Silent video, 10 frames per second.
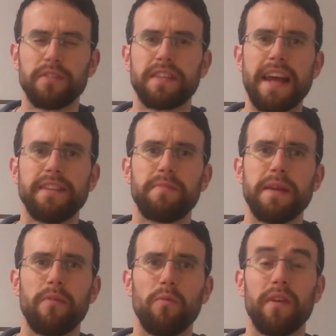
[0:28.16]
presents
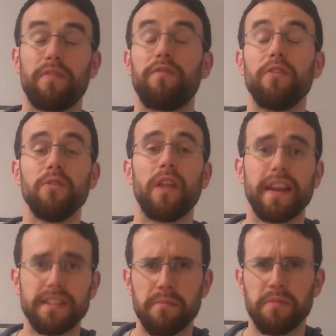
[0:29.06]
people with
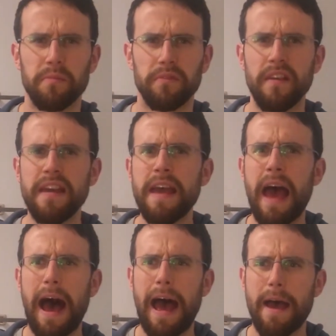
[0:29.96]
flu-like symptoms,
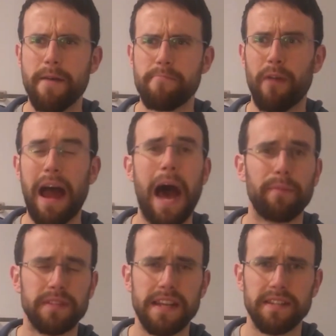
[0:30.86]

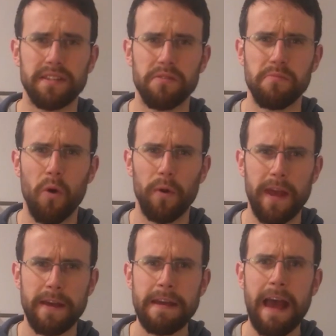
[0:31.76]
perhaps leads to
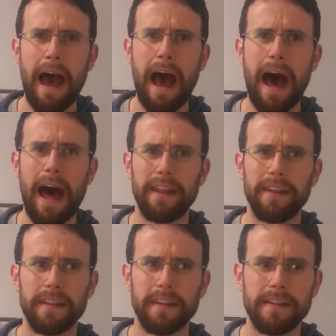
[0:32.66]
pneumonia,
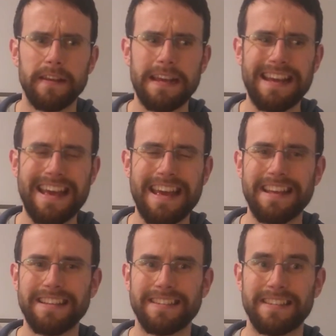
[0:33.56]
and
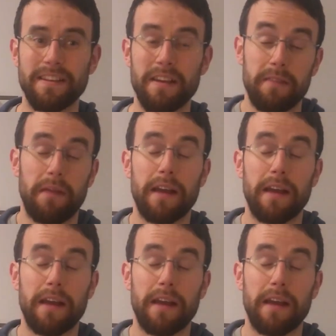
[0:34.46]
is